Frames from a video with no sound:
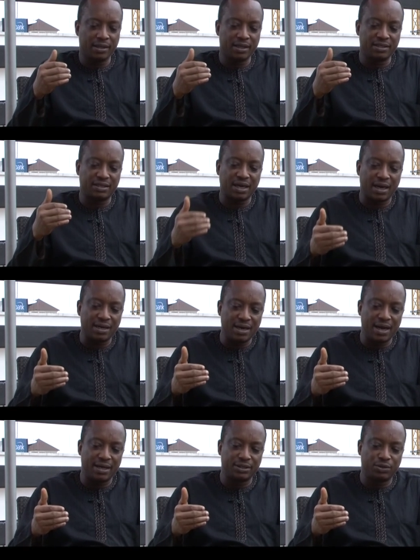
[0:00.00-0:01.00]
the
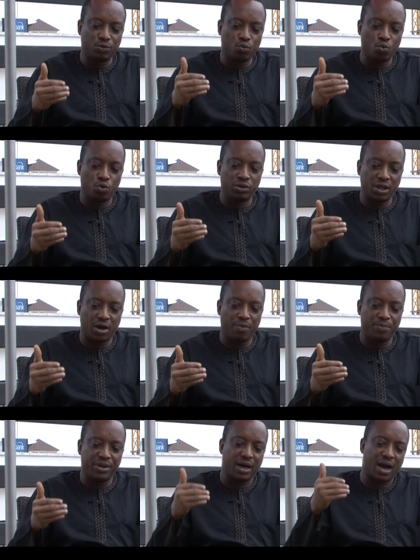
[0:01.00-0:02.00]
challenge will now
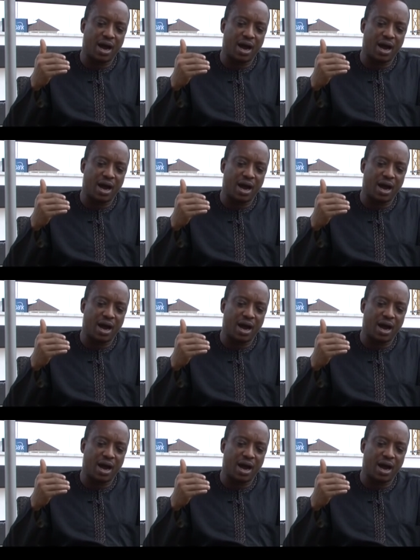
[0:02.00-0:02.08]
be